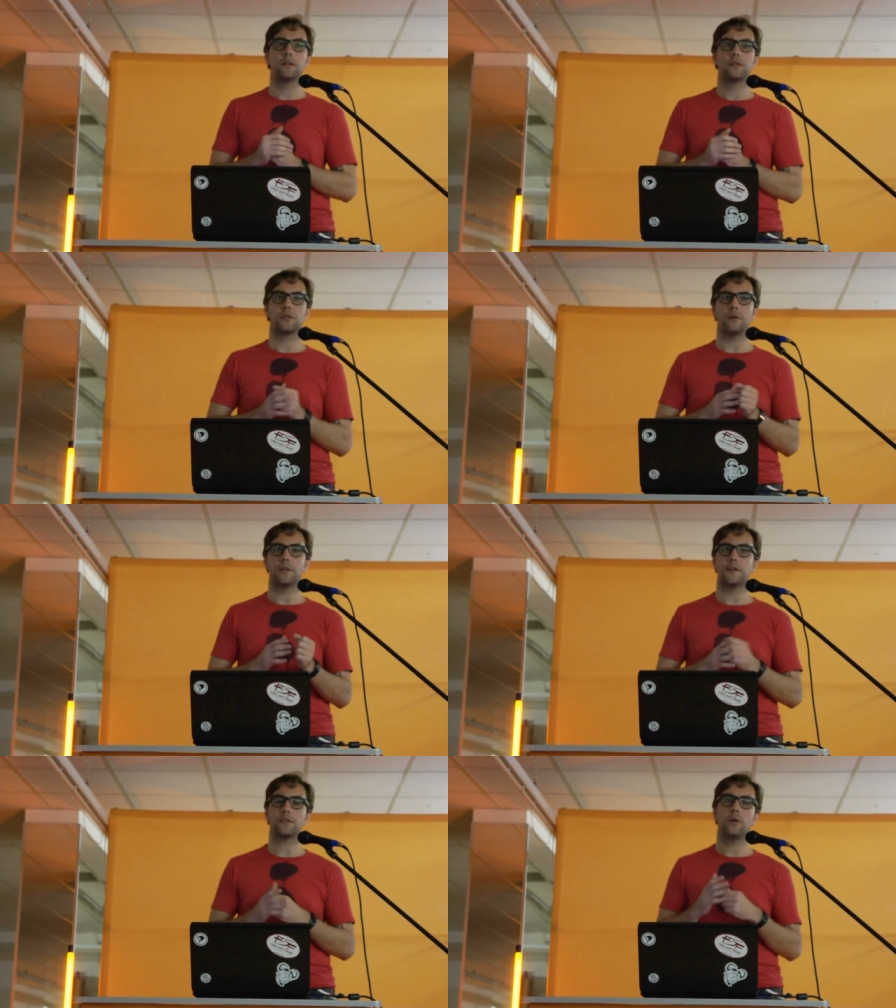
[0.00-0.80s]
So,
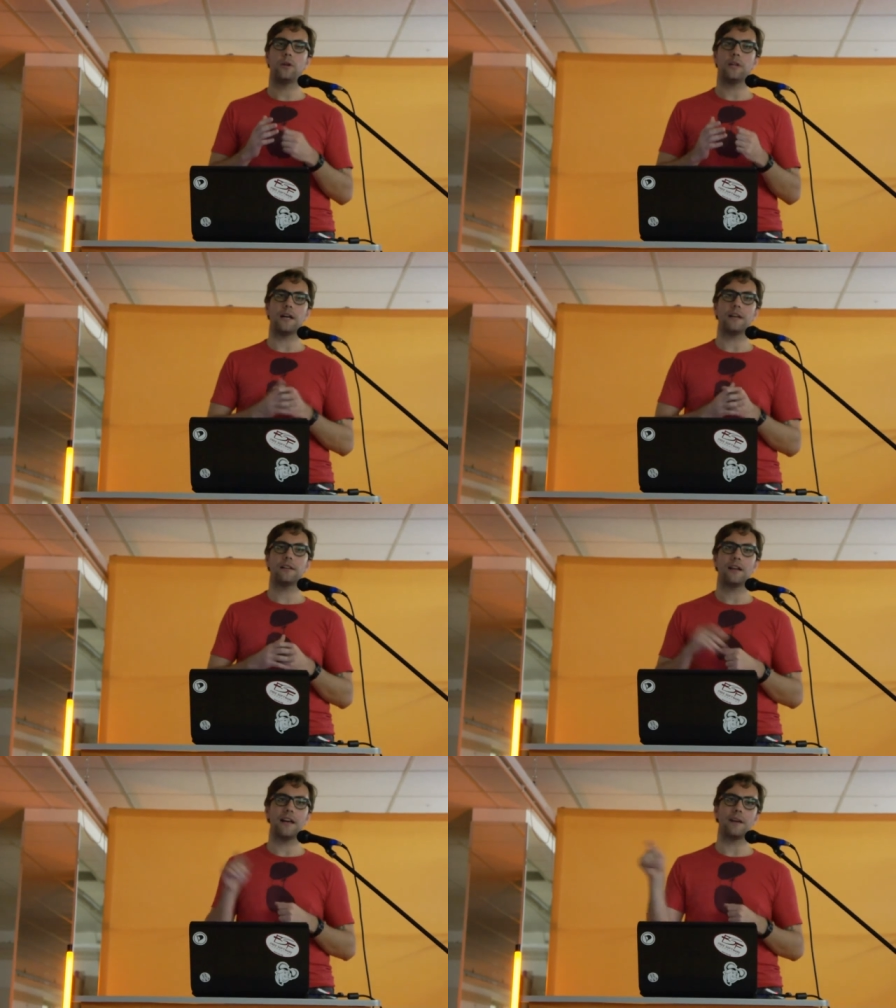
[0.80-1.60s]
that was a whole lot.
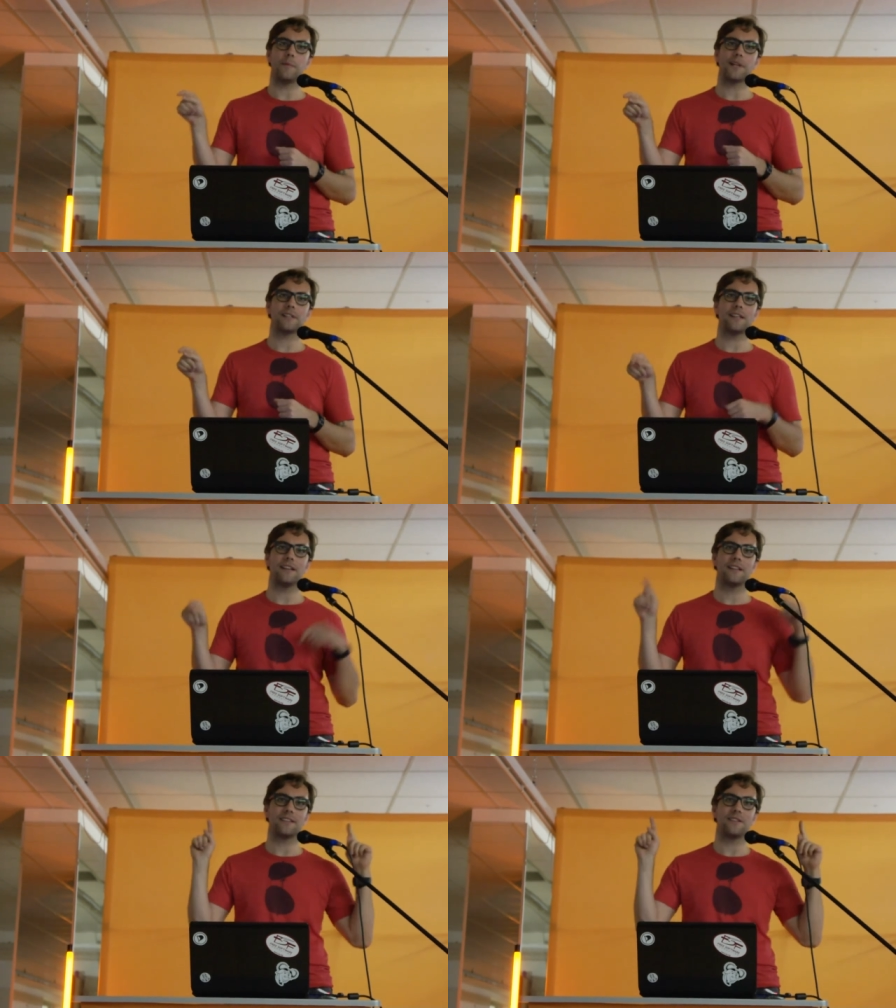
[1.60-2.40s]
I had a mate,
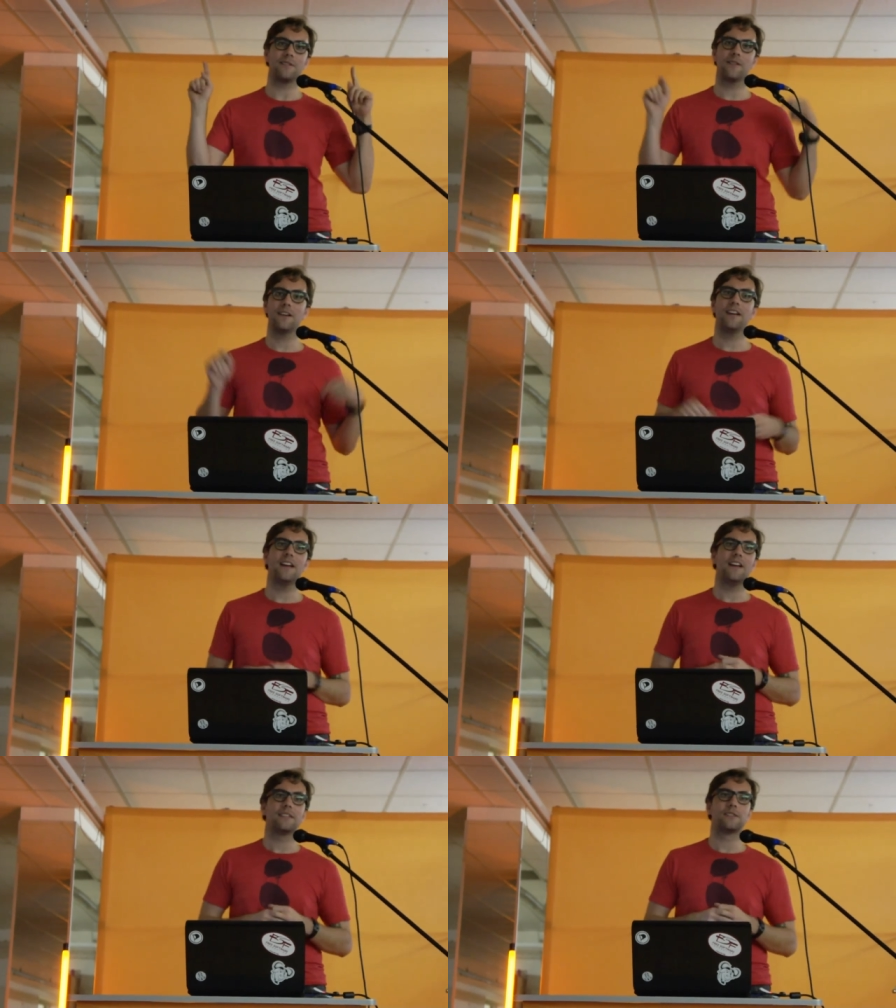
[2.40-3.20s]
thank you.
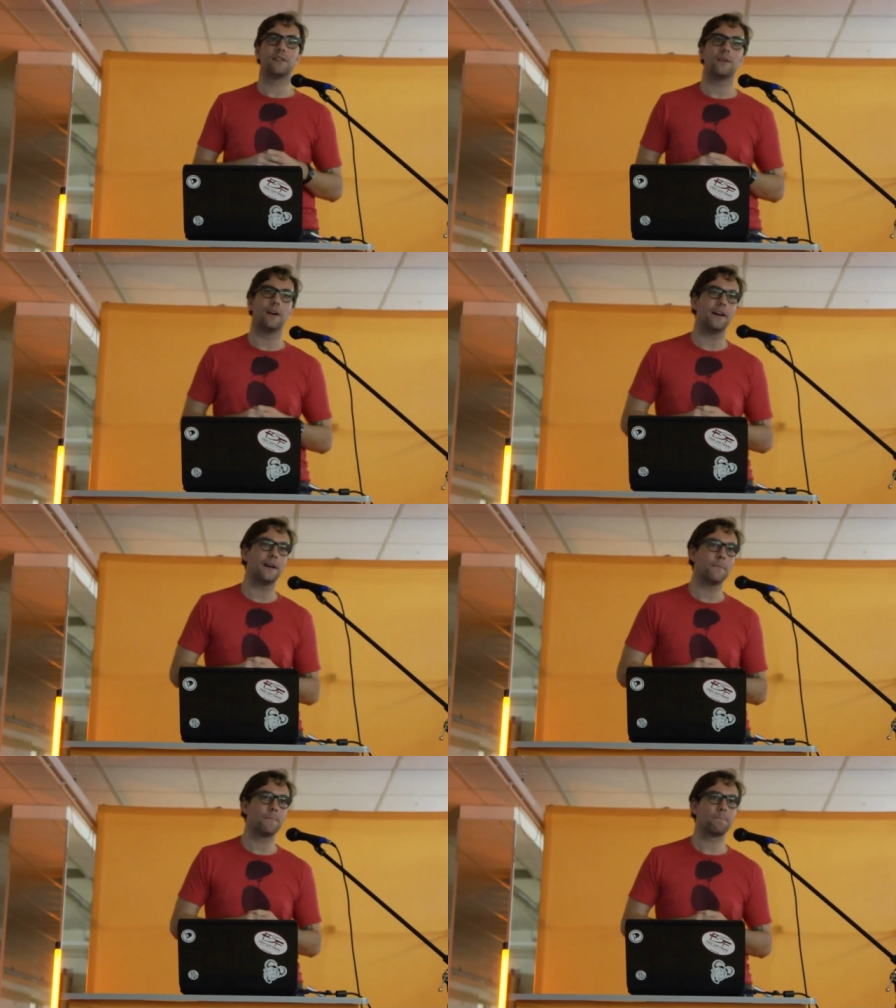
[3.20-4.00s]
So,
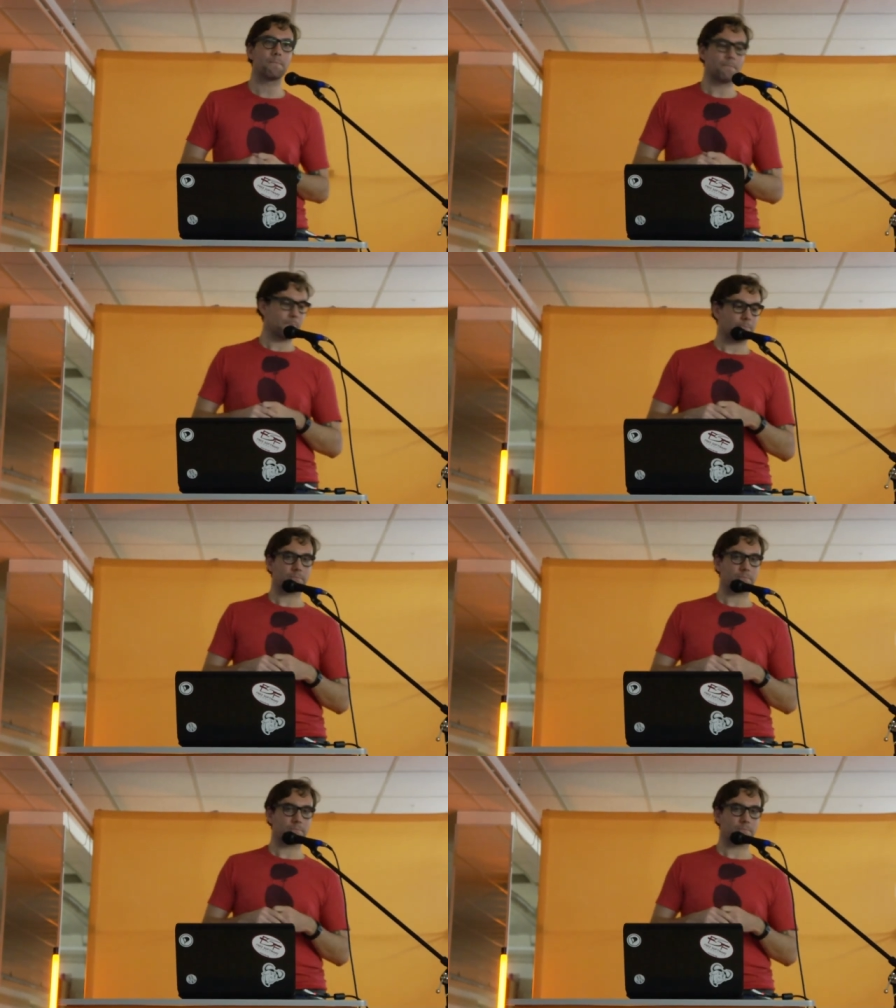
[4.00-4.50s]
um,